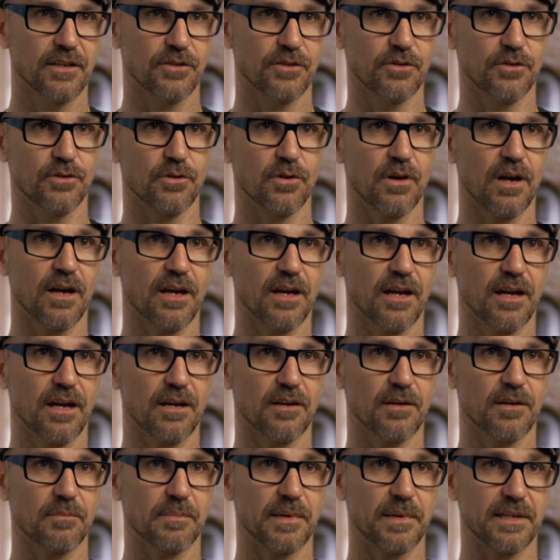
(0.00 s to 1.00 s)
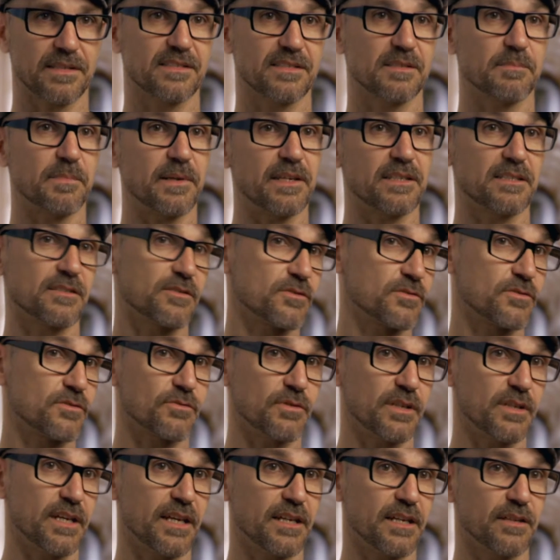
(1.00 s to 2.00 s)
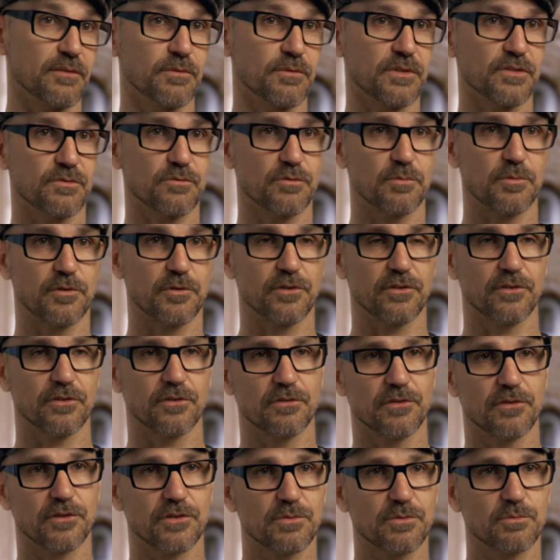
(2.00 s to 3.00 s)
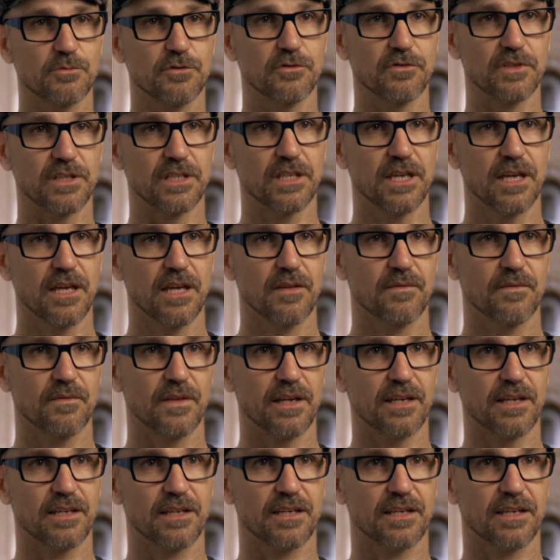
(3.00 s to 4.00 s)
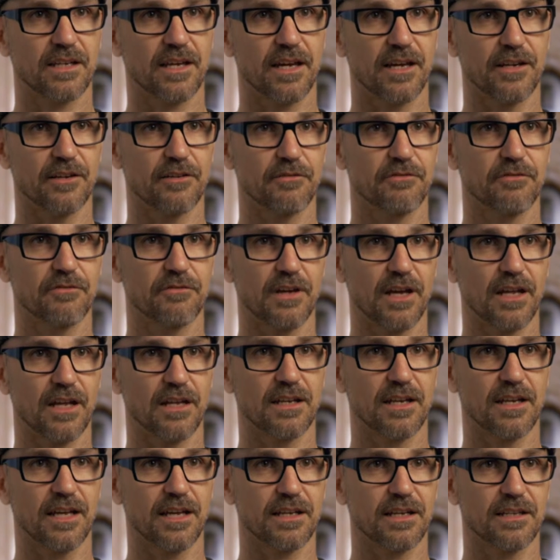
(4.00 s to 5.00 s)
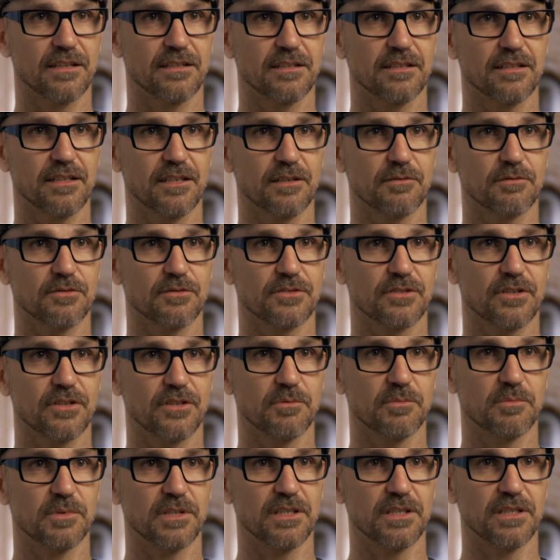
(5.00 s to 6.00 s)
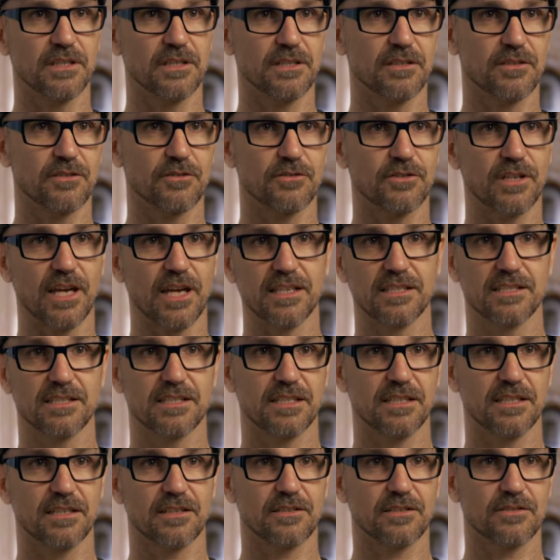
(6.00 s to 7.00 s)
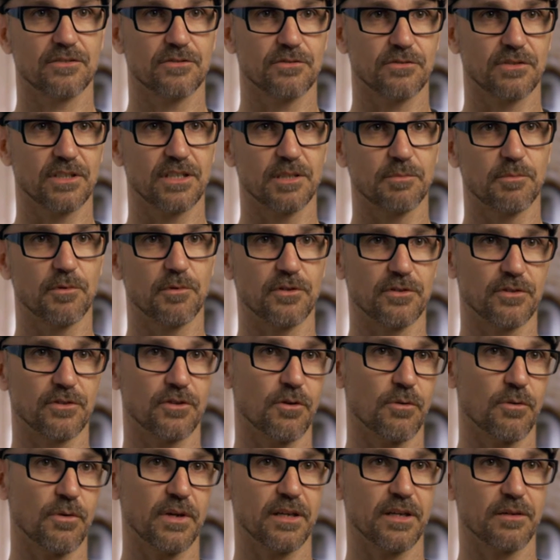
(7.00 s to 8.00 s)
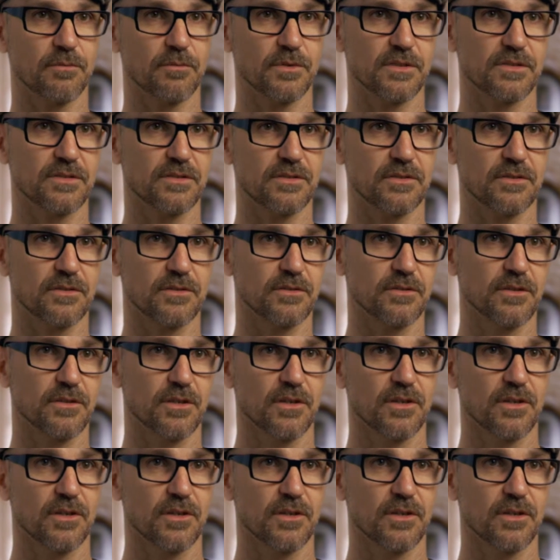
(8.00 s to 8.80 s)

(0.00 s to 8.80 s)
you know I, I participated to create with Rupert on the first movie, that it kind of felt like it was gonna be a good idea to keep on going with the